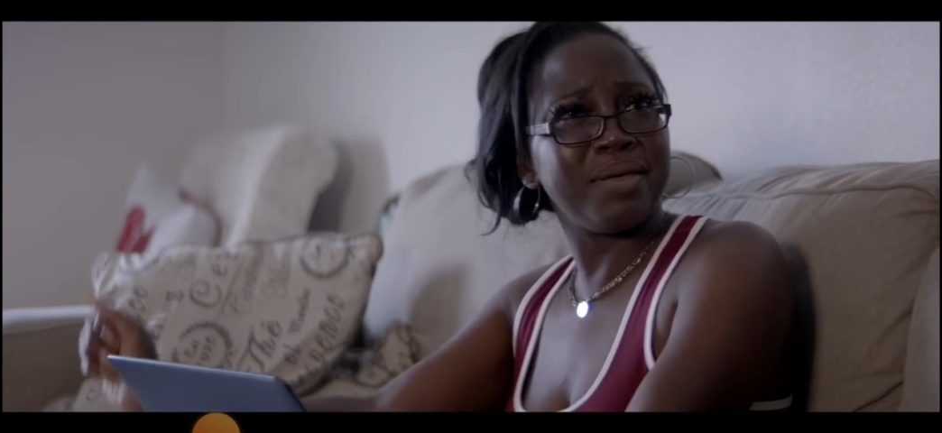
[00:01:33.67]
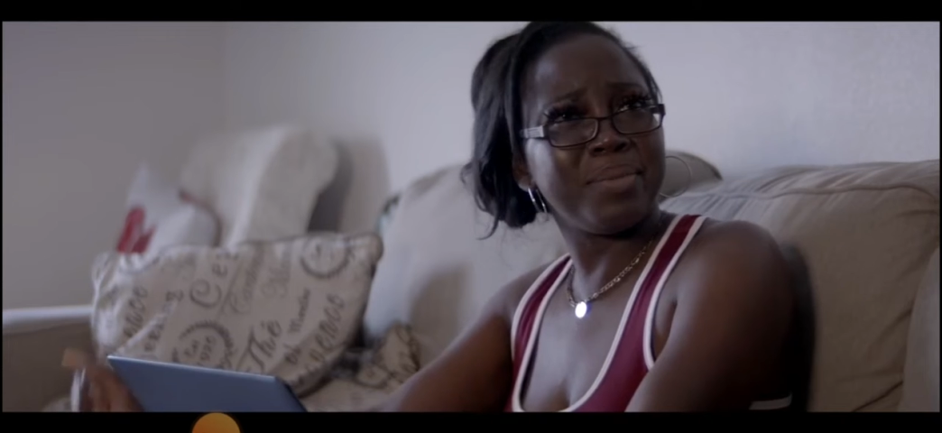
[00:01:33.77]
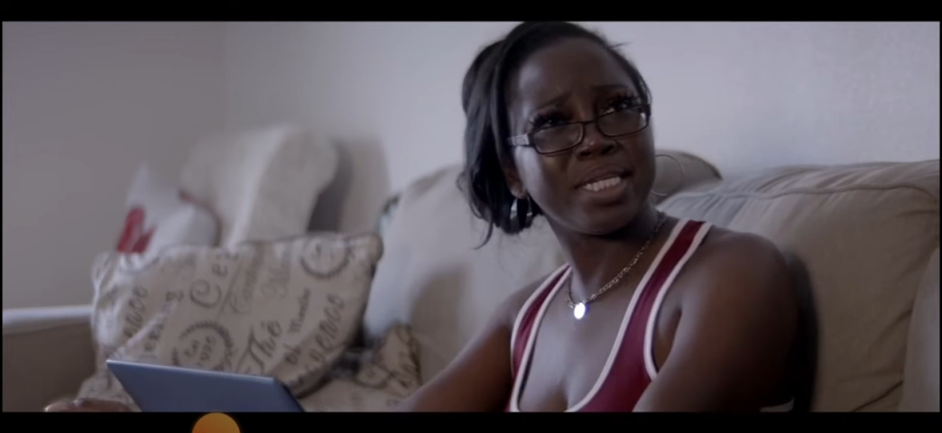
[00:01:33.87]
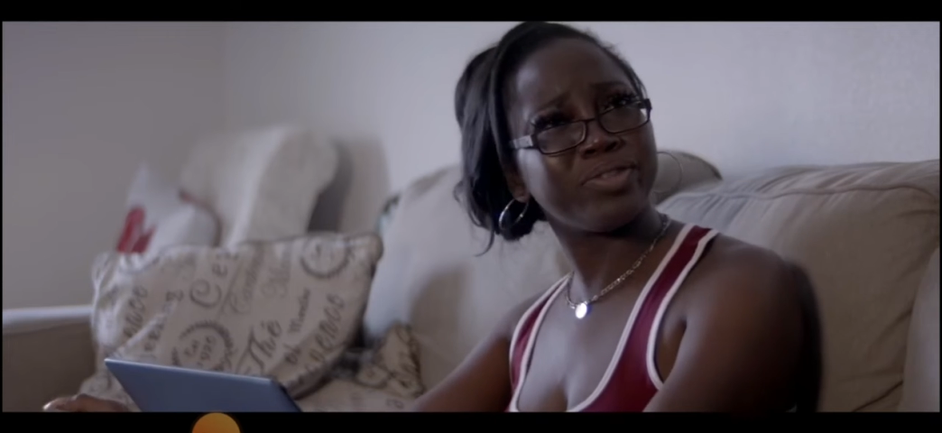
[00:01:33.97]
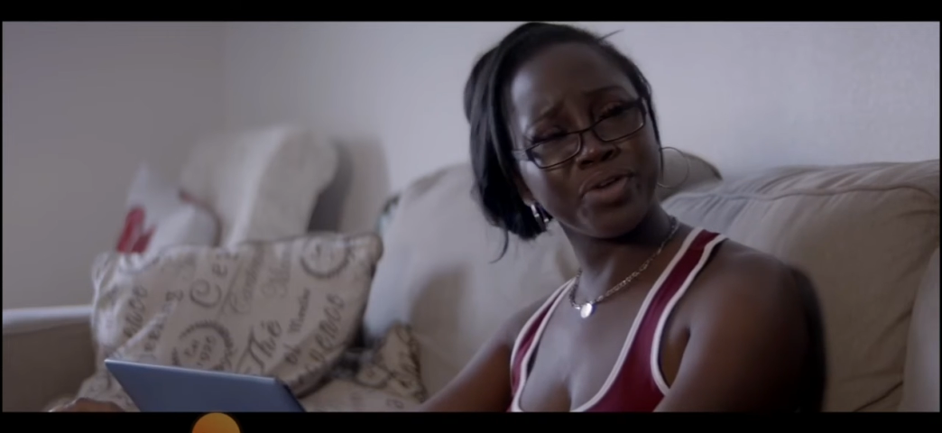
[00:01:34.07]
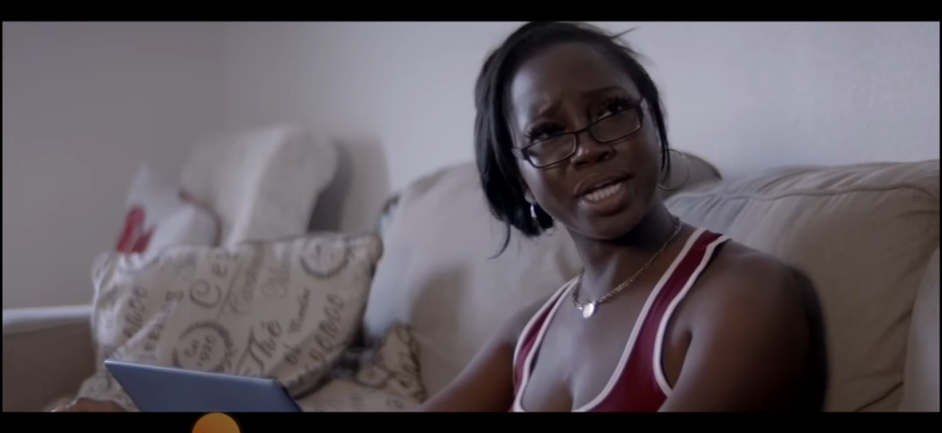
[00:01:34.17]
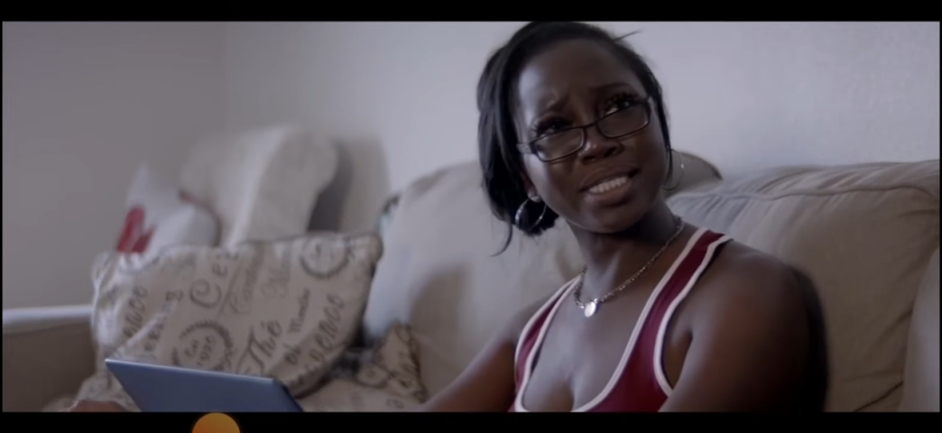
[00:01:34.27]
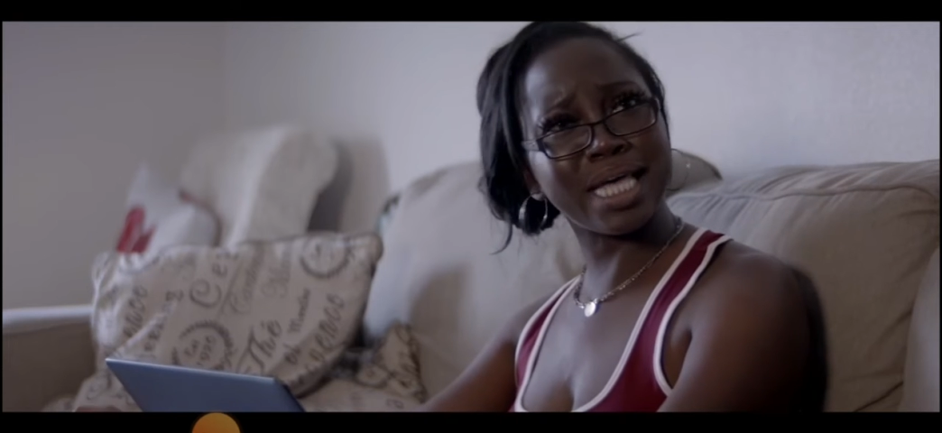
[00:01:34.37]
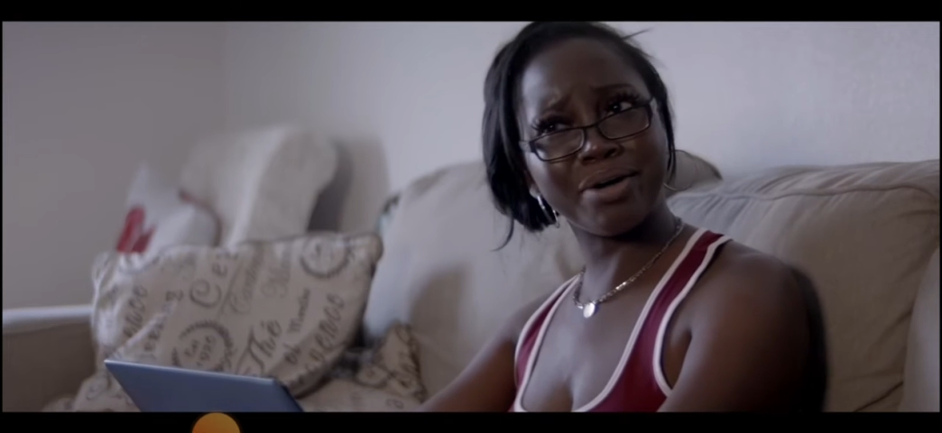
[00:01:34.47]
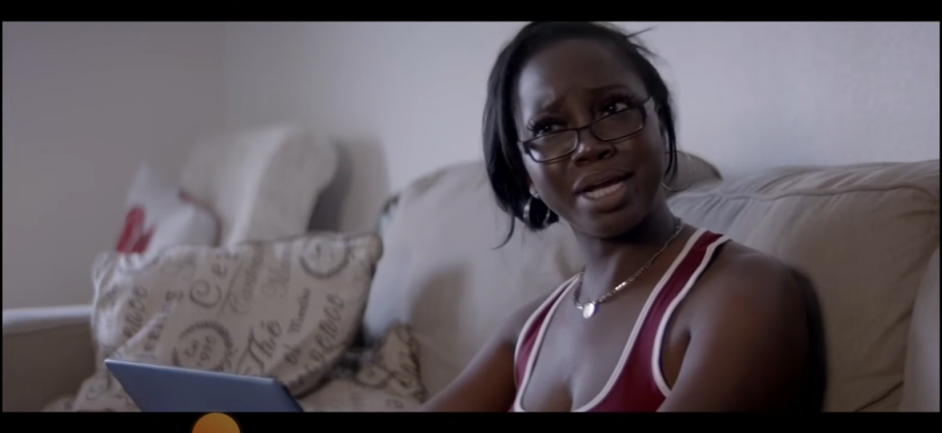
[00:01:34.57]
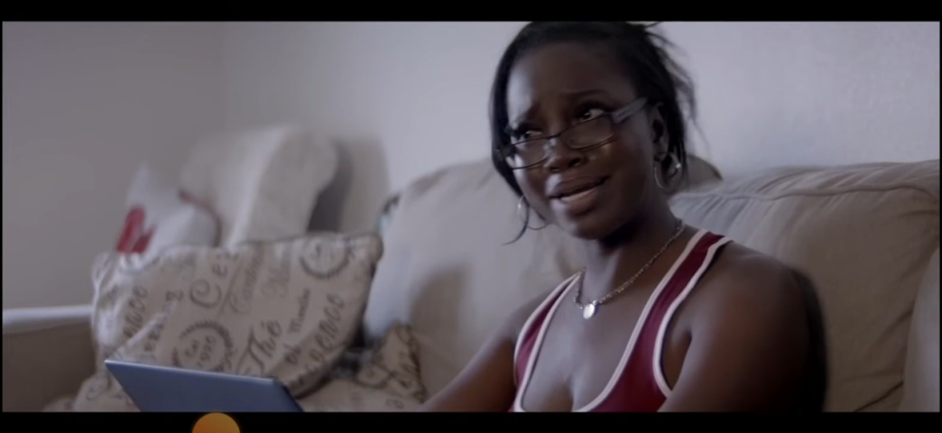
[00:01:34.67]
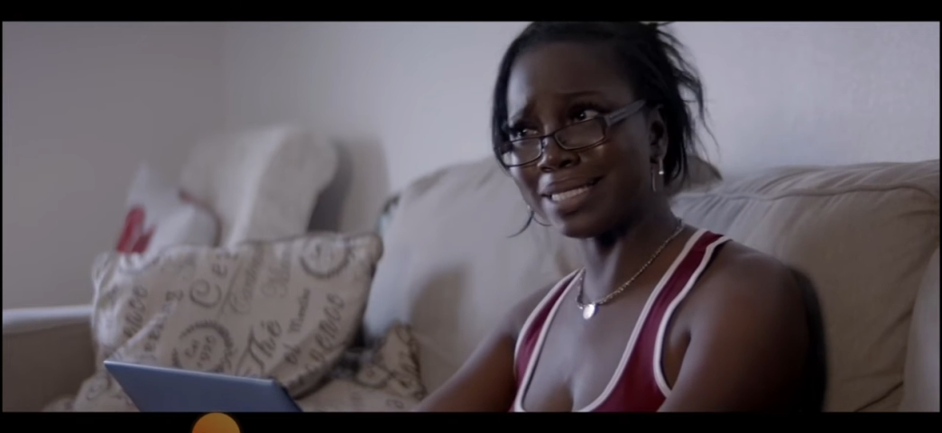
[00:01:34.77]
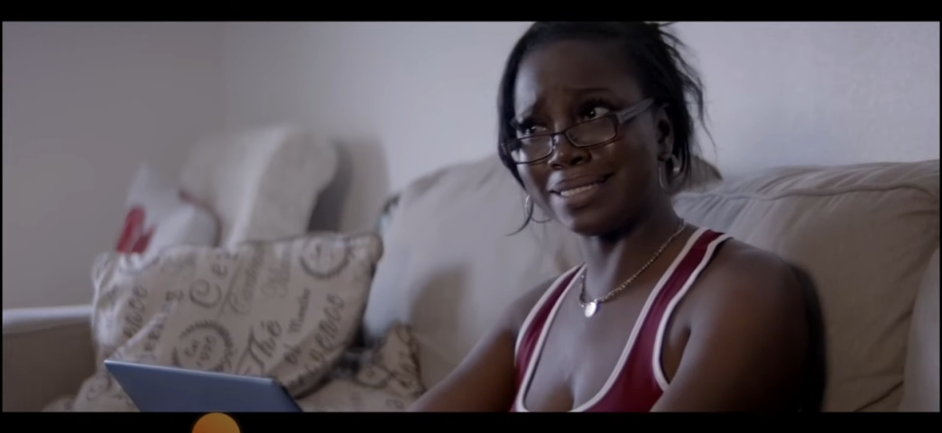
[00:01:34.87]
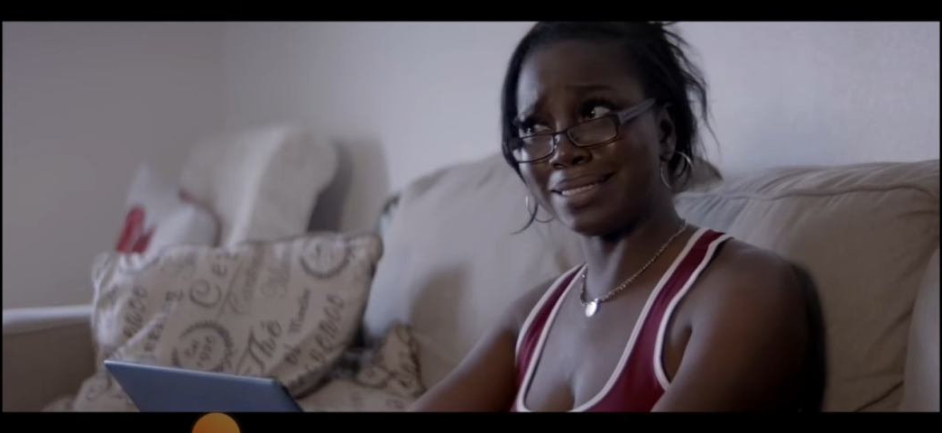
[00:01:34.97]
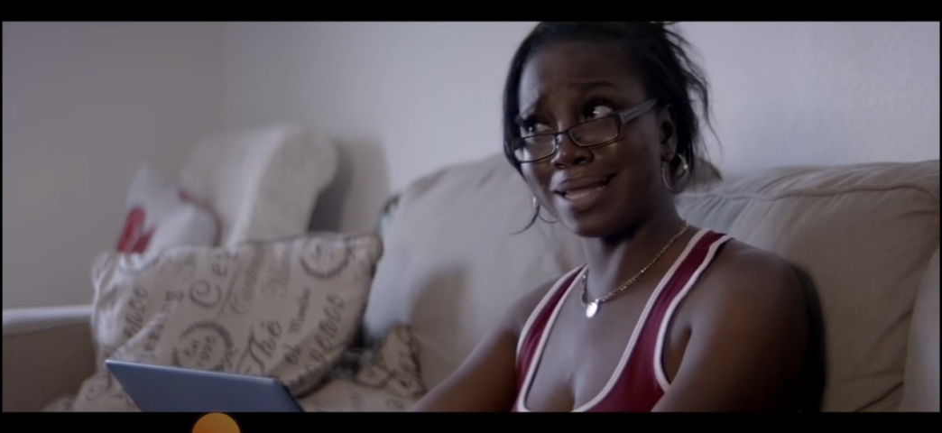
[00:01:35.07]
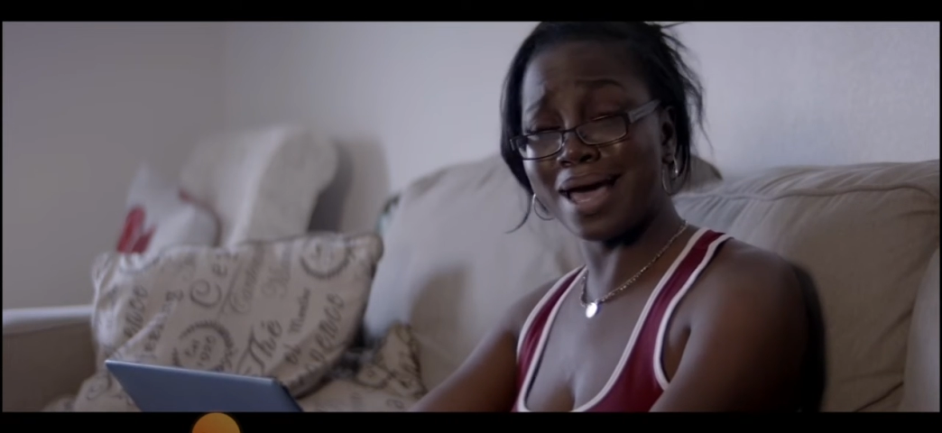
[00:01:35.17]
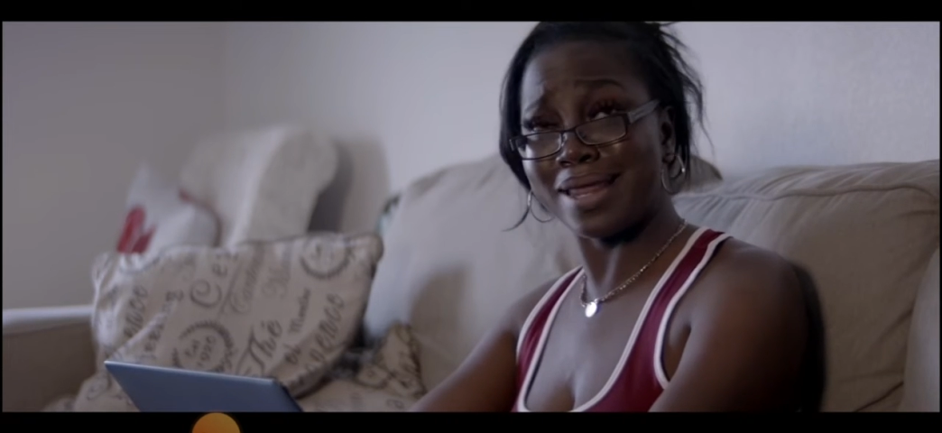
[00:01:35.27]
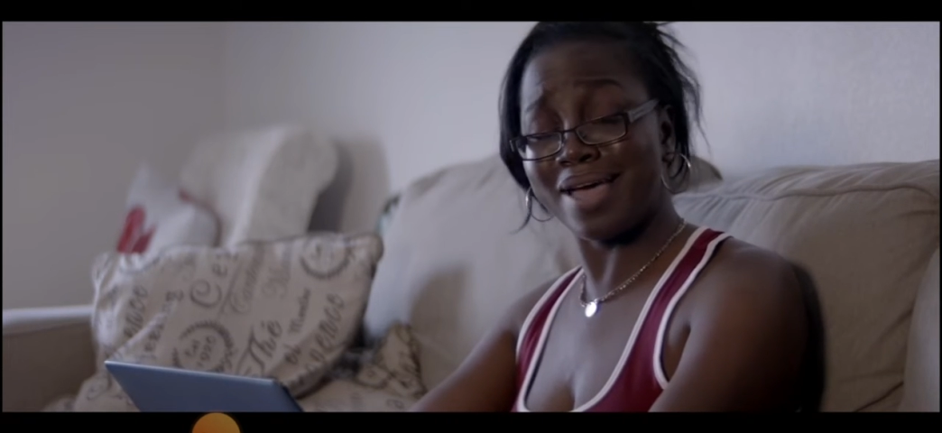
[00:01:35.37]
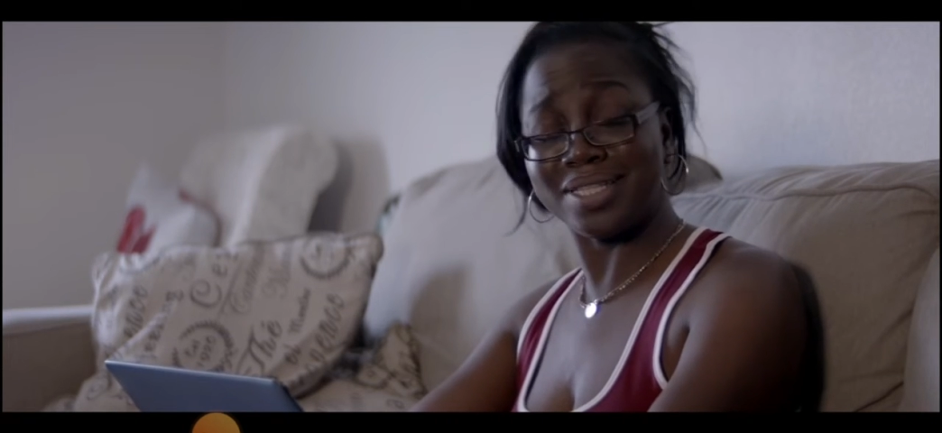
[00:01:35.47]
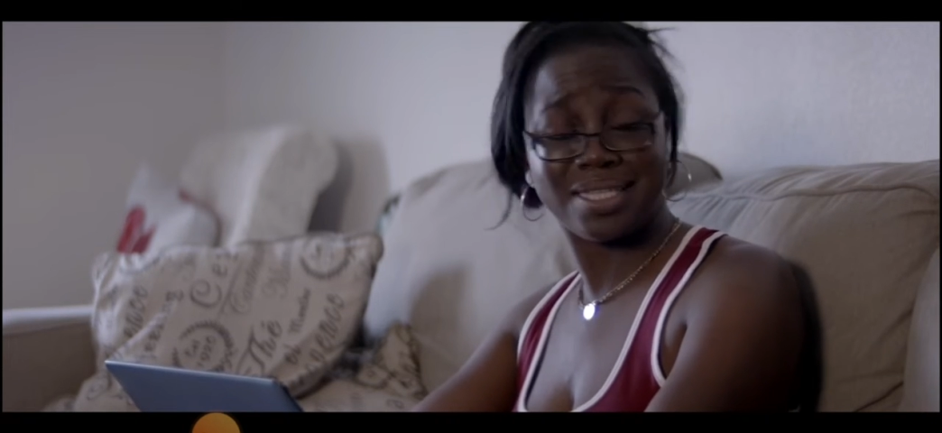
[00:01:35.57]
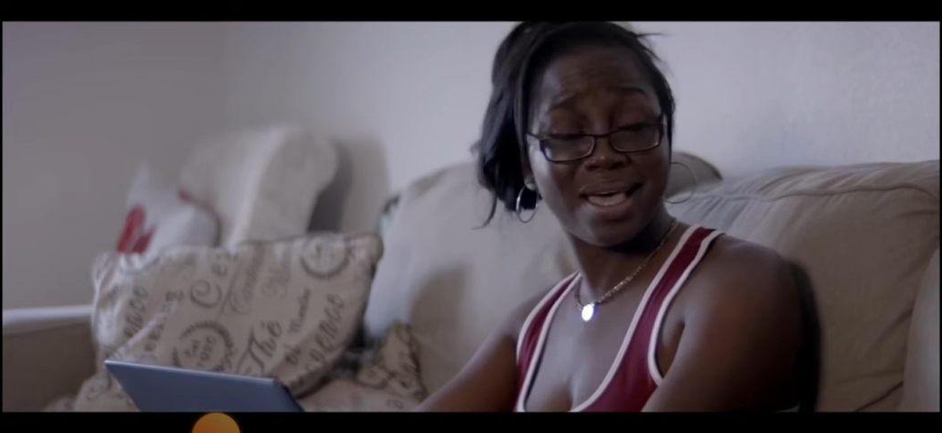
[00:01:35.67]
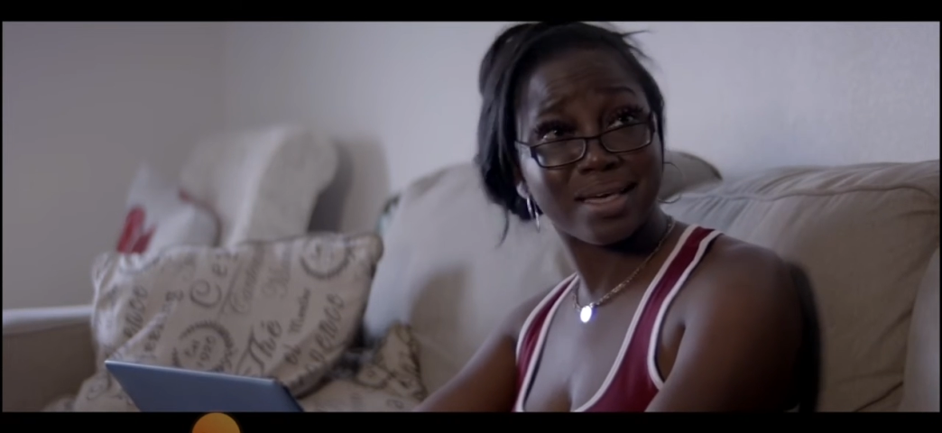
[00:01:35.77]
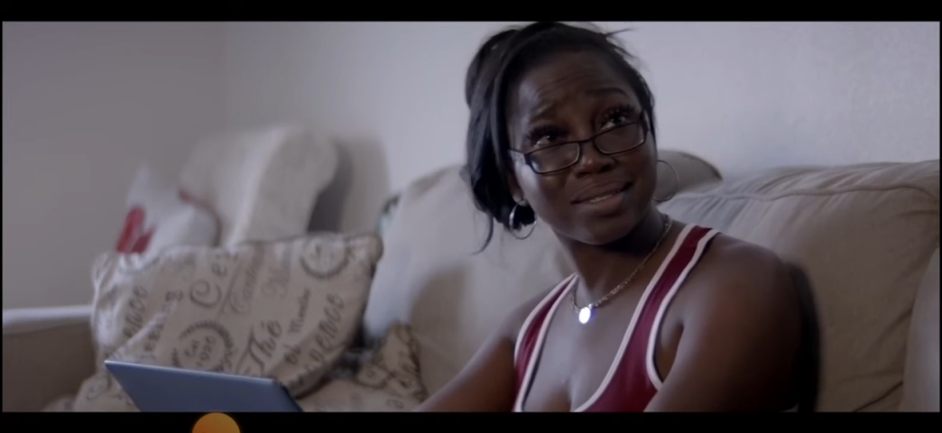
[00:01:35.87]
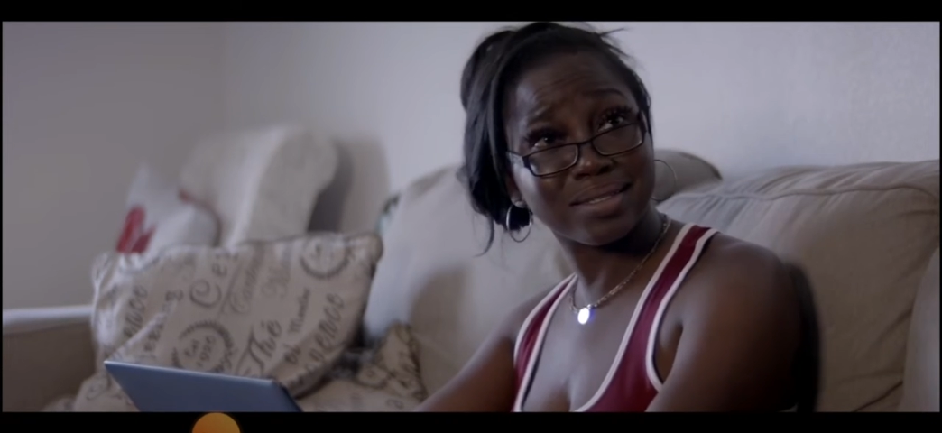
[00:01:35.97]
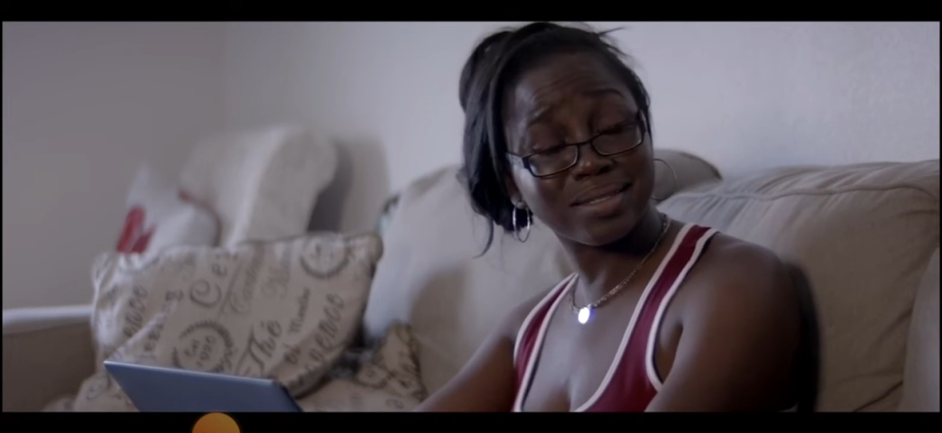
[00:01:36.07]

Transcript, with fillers: feminist friends out here that's not having sex?